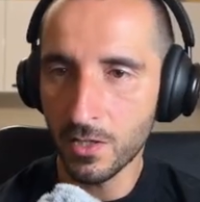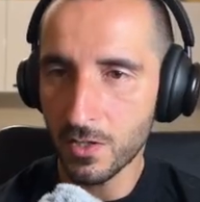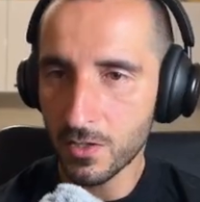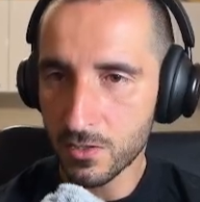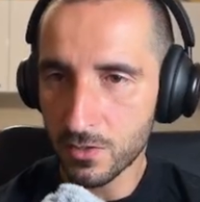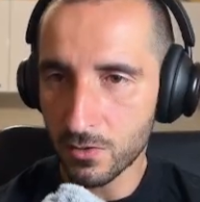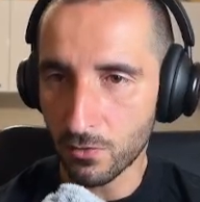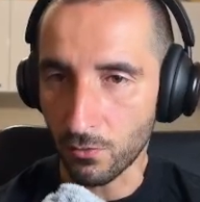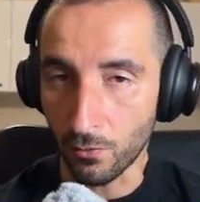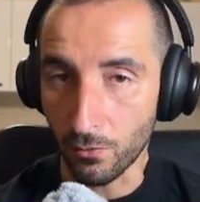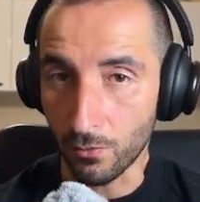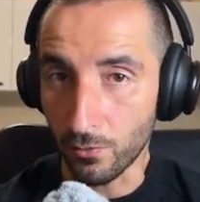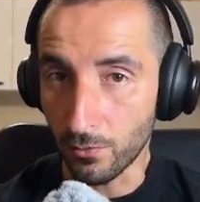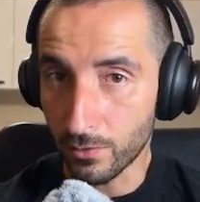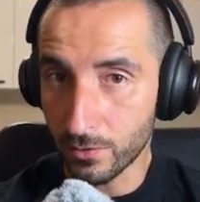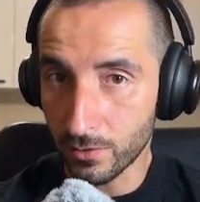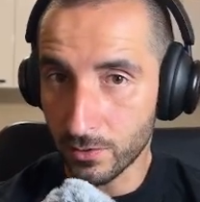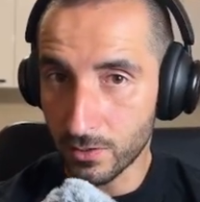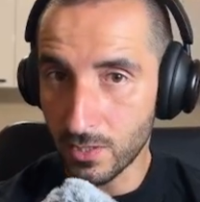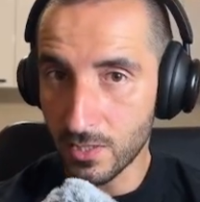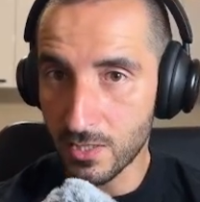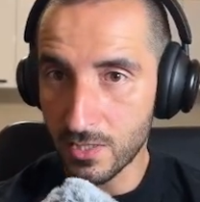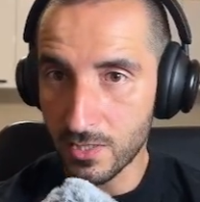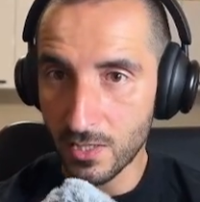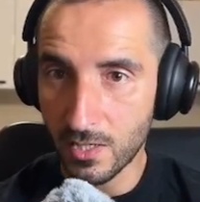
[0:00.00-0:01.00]
So
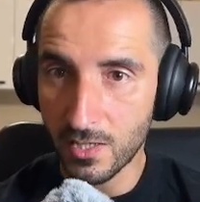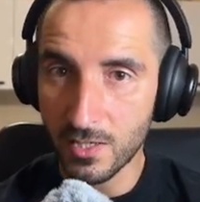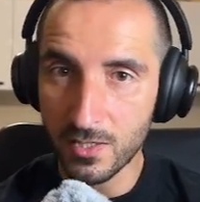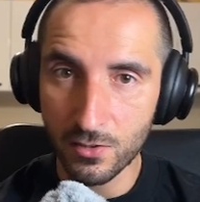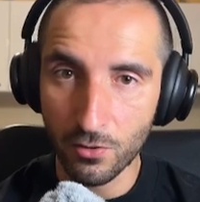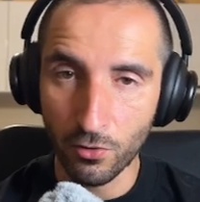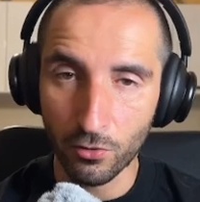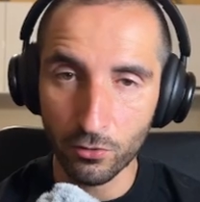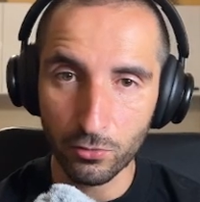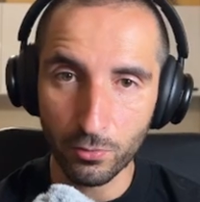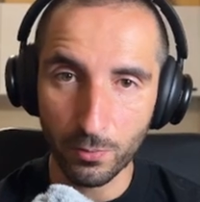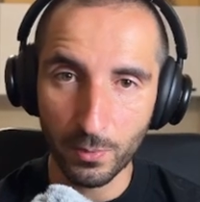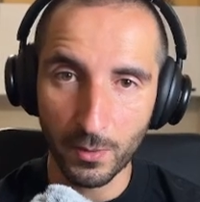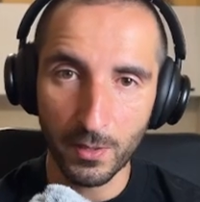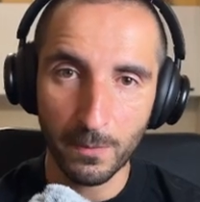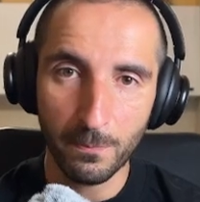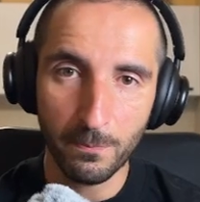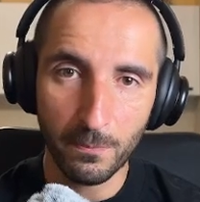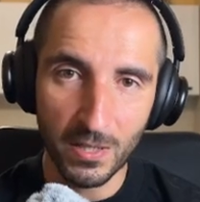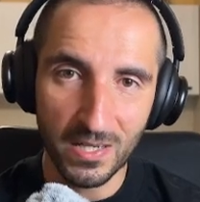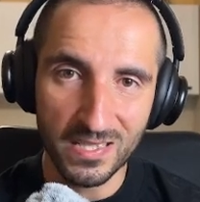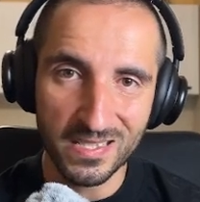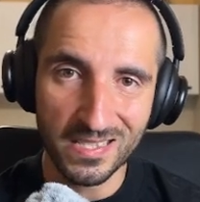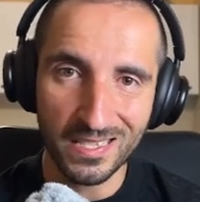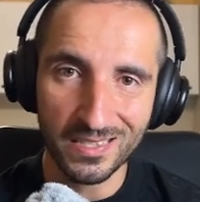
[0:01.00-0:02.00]
this is going to be
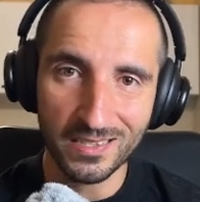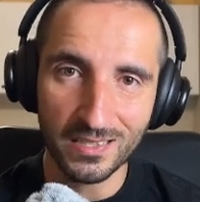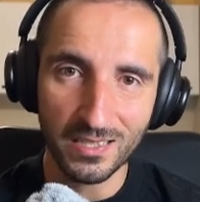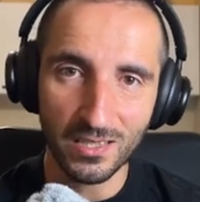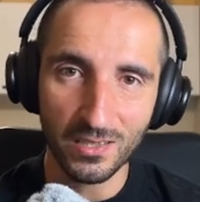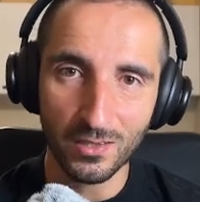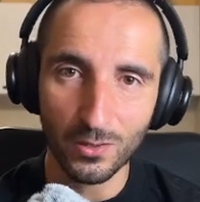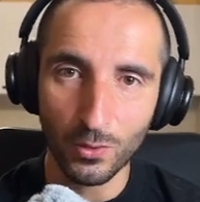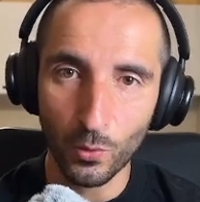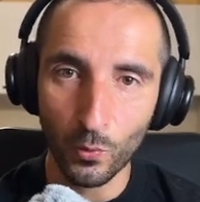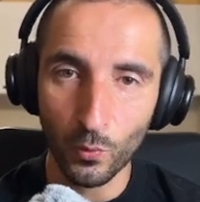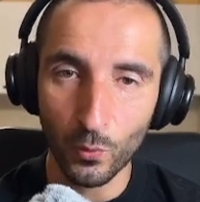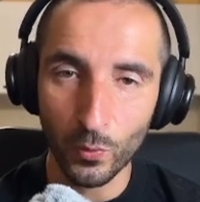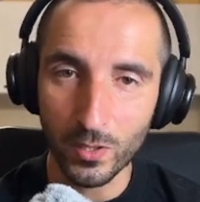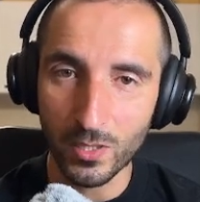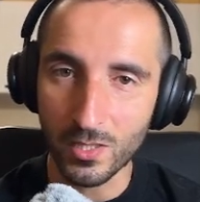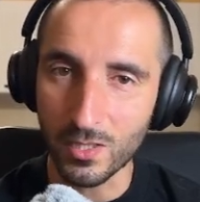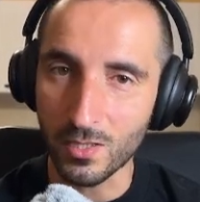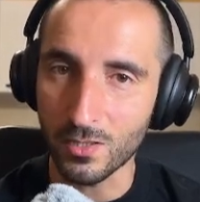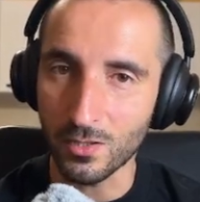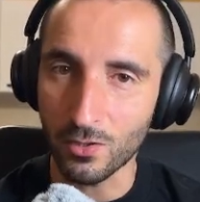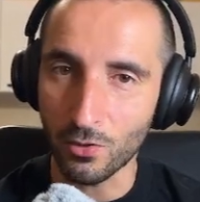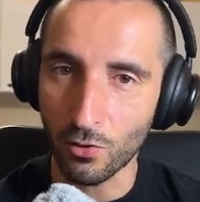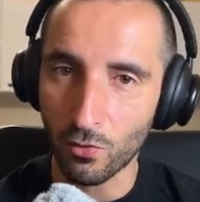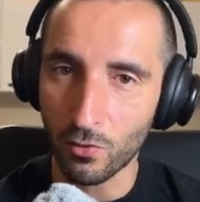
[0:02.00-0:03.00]
presented
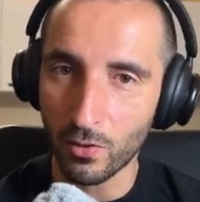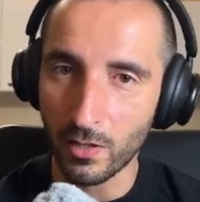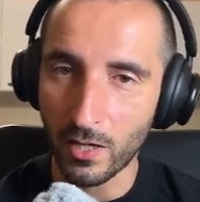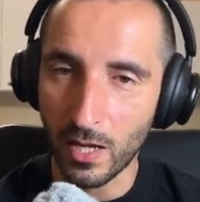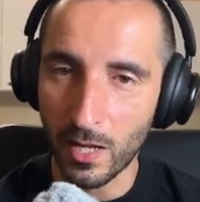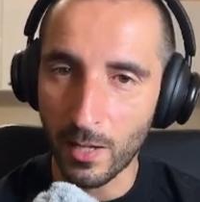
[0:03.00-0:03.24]
within your